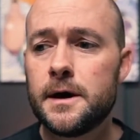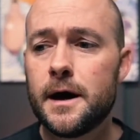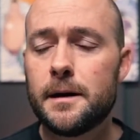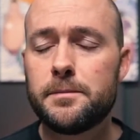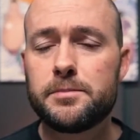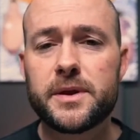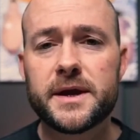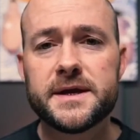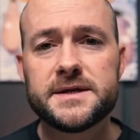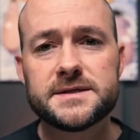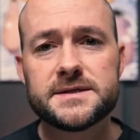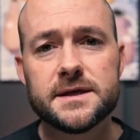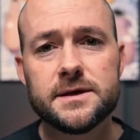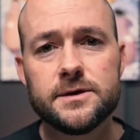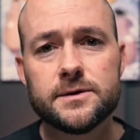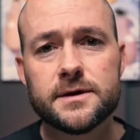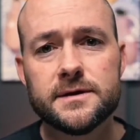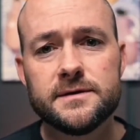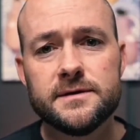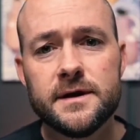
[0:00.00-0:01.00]
a place that
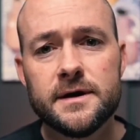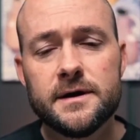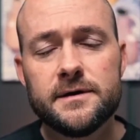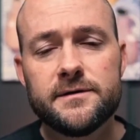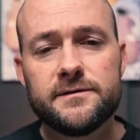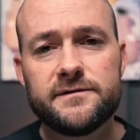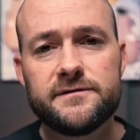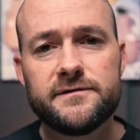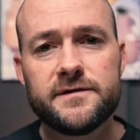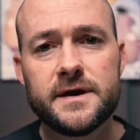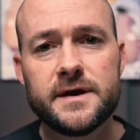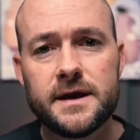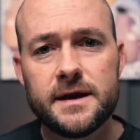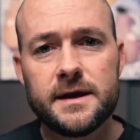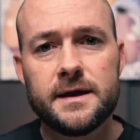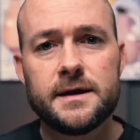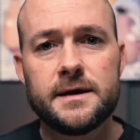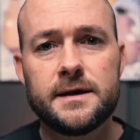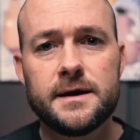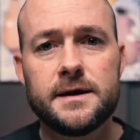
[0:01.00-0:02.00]
you could fit
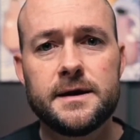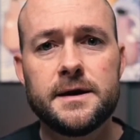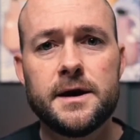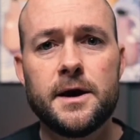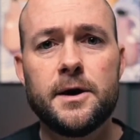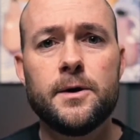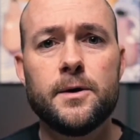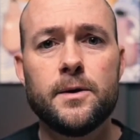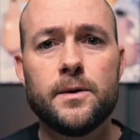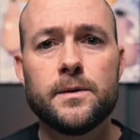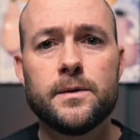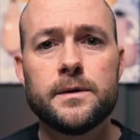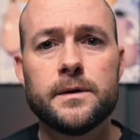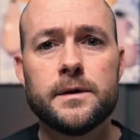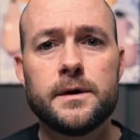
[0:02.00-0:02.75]
in and know